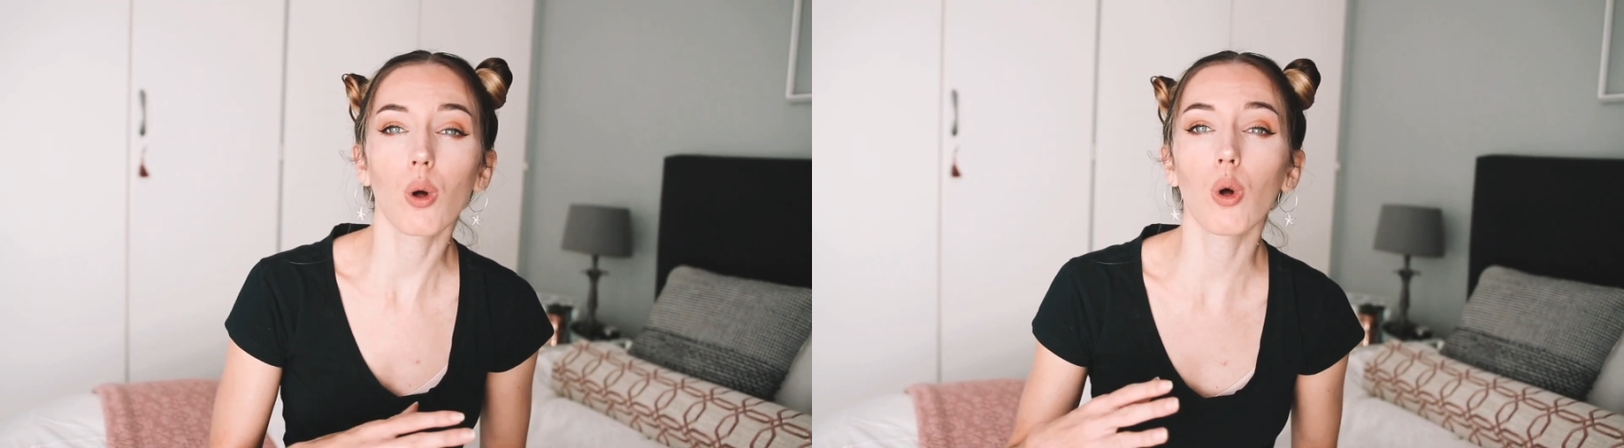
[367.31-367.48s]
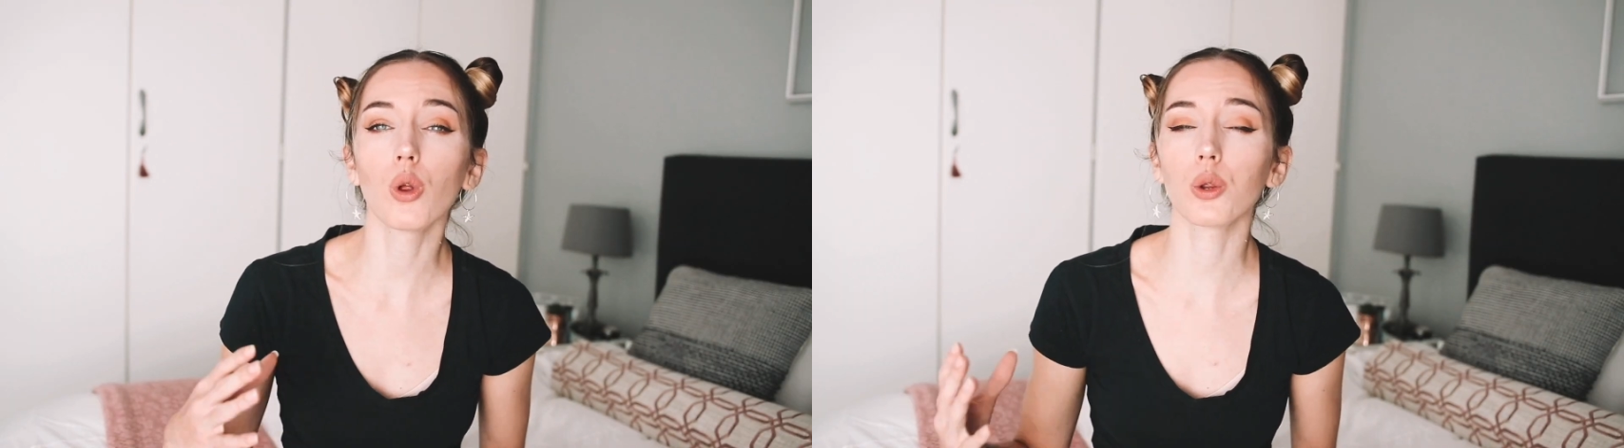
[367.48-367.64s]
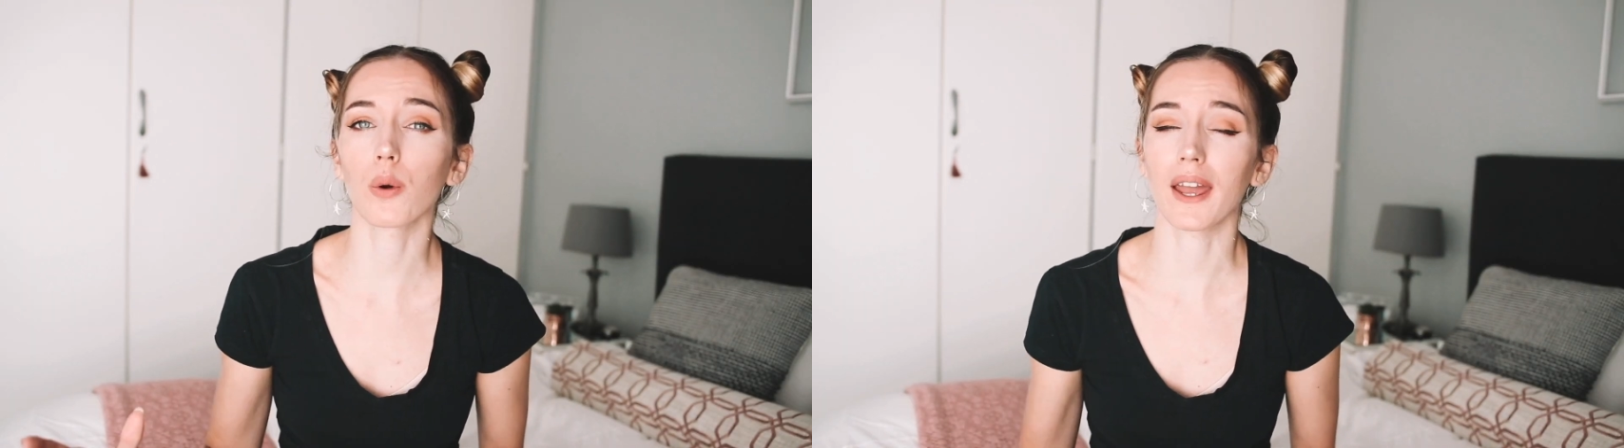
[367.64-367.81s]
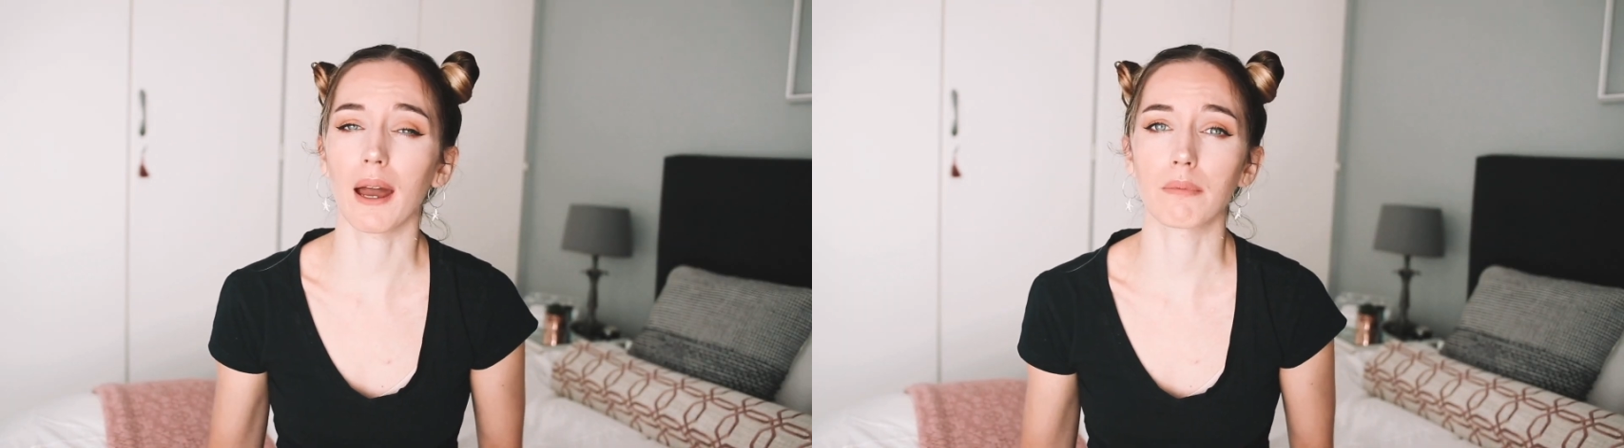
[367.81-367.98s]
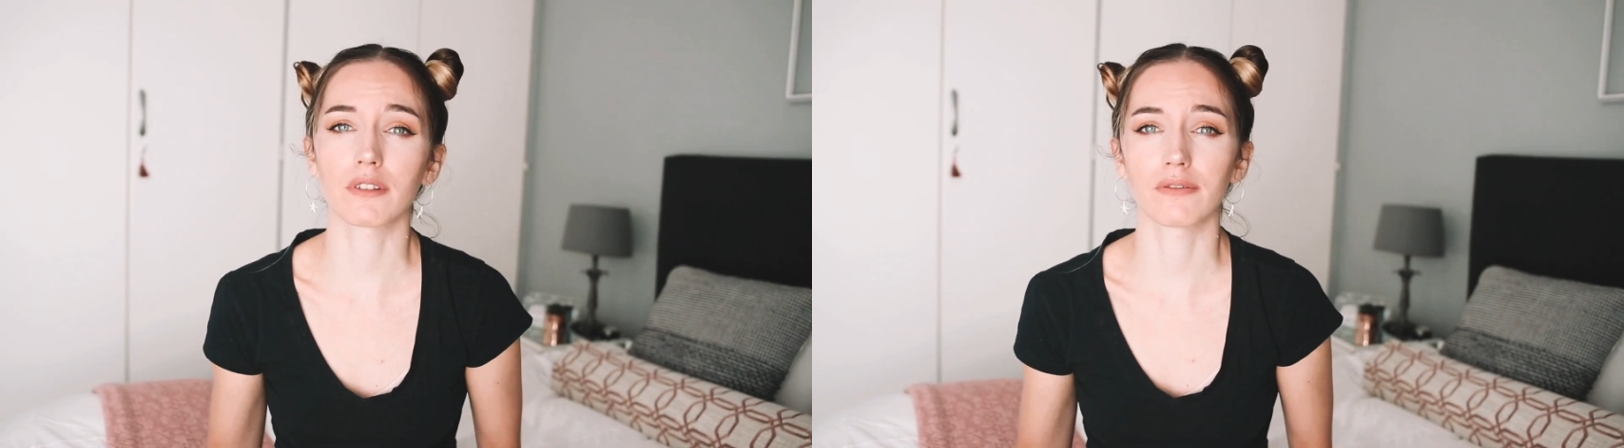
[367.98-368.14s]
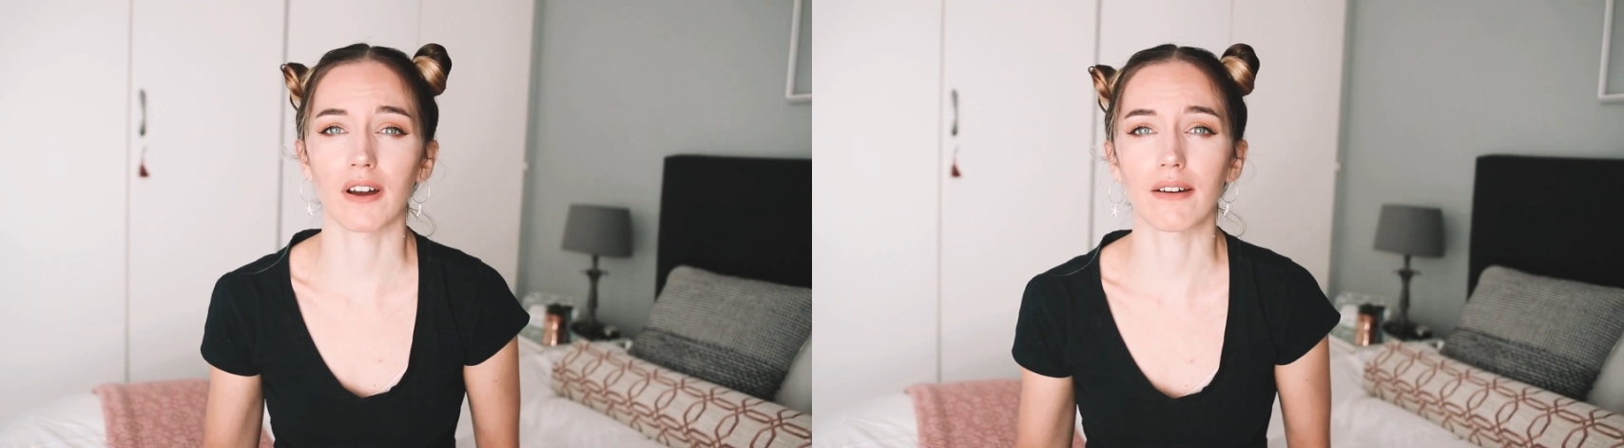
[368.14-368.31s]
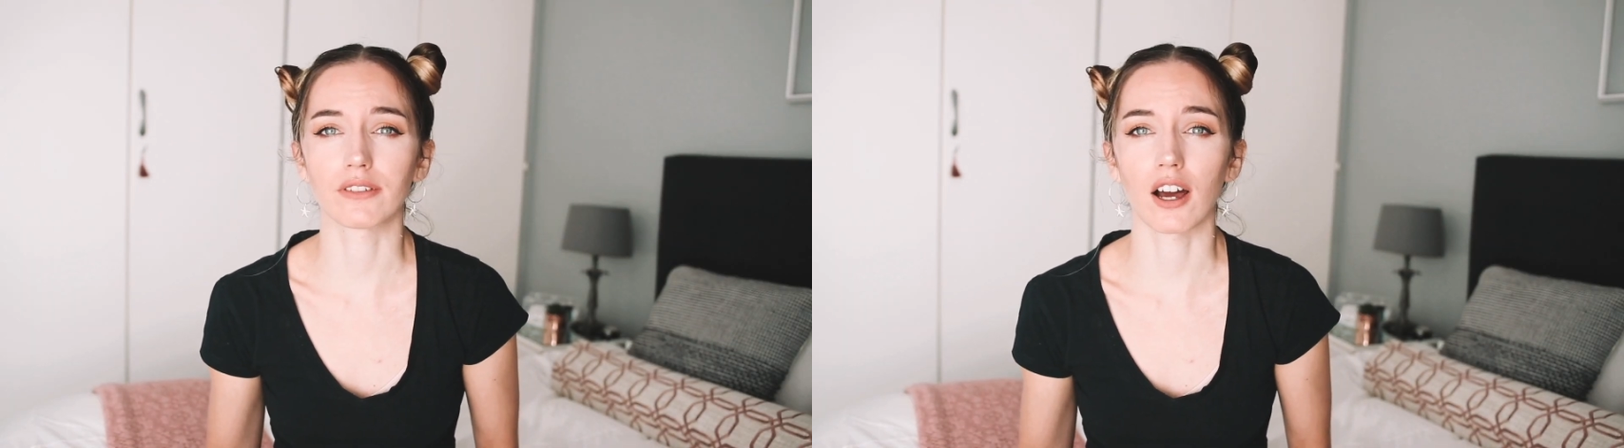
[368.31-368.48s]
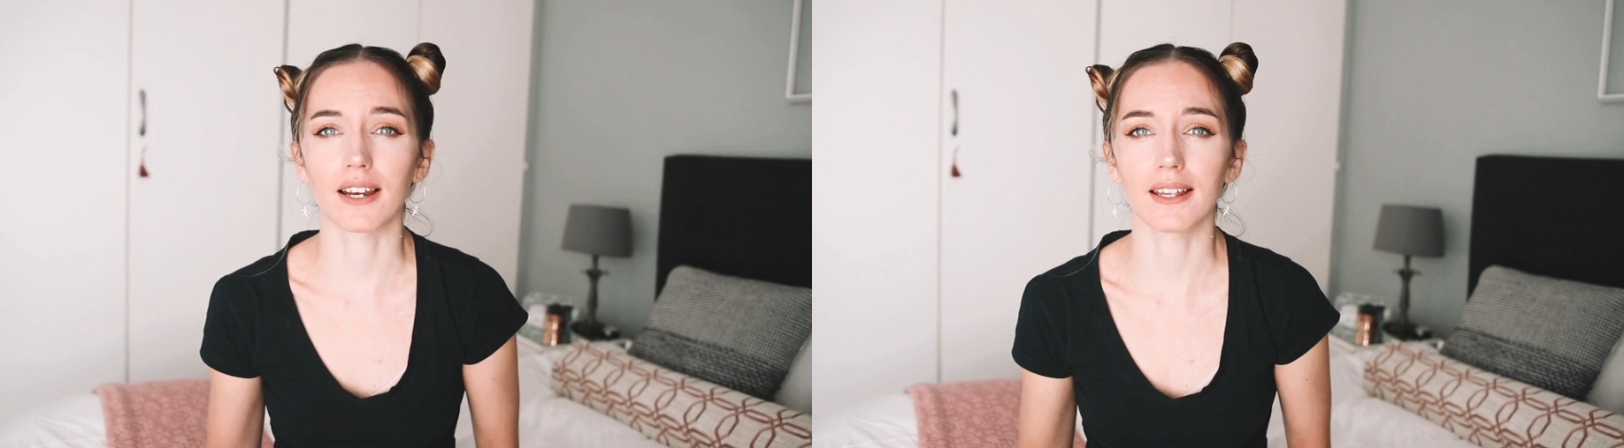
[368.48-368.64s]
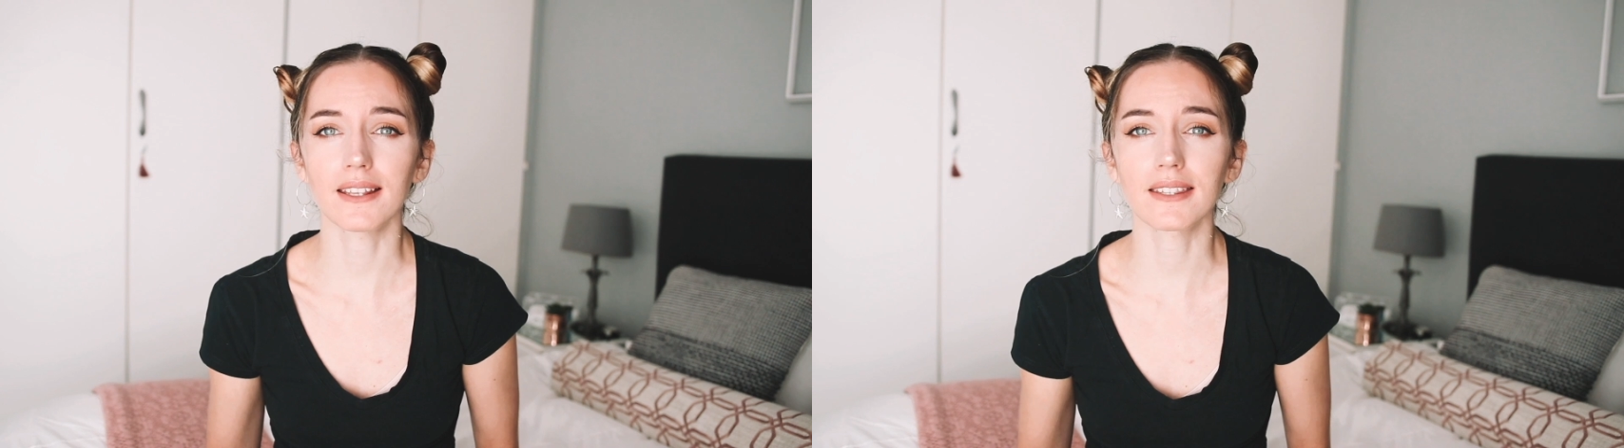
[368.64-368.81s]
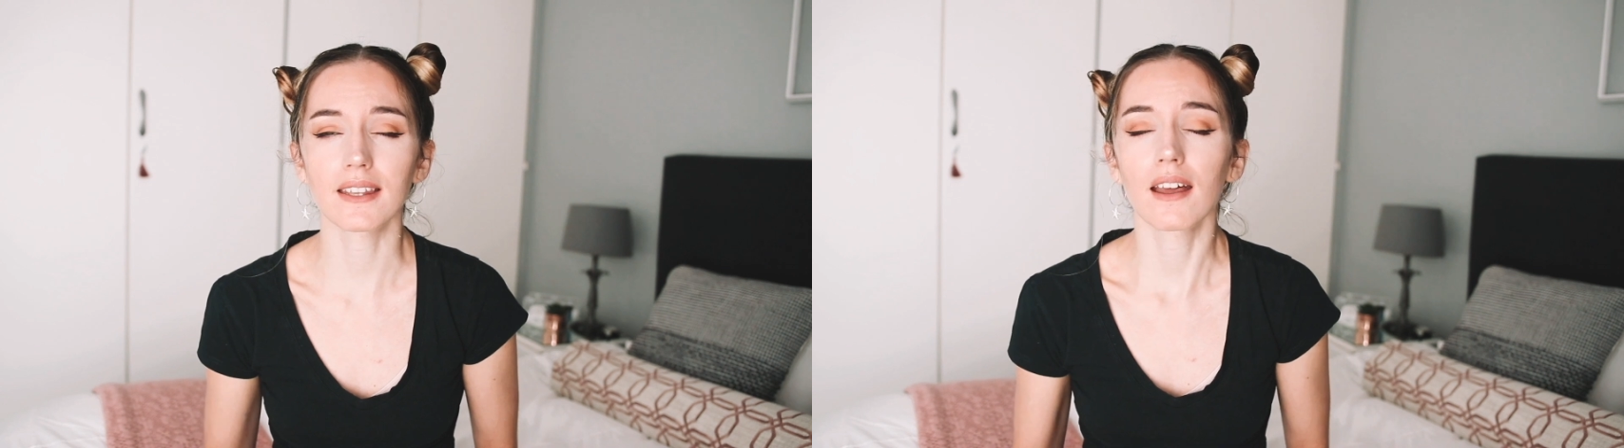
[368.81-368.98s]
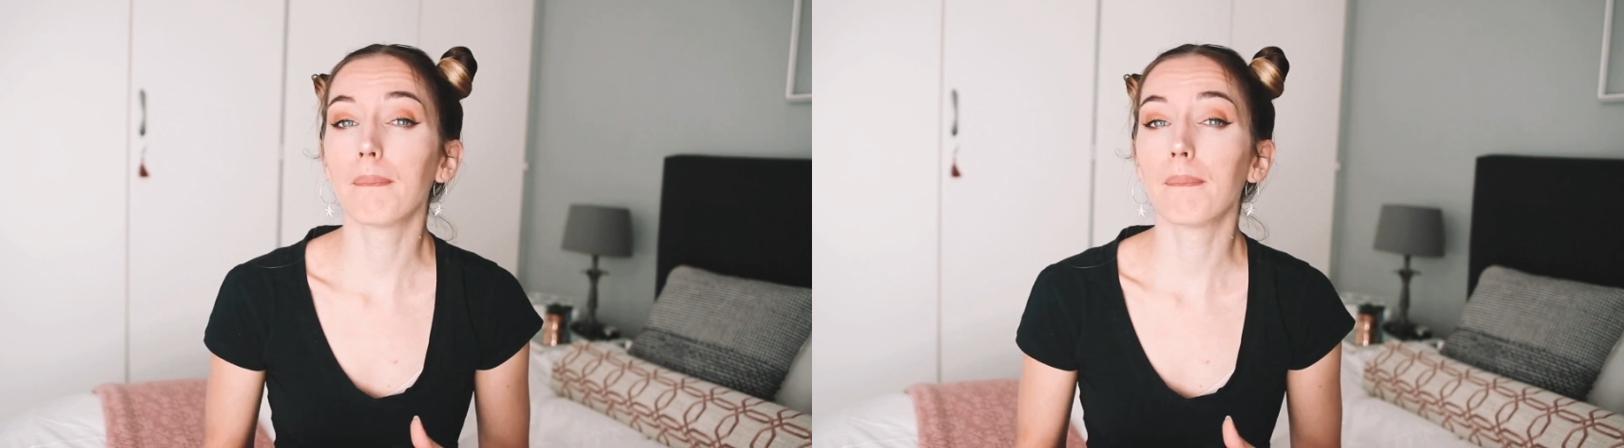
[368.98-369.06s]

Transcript: all the way up to $5.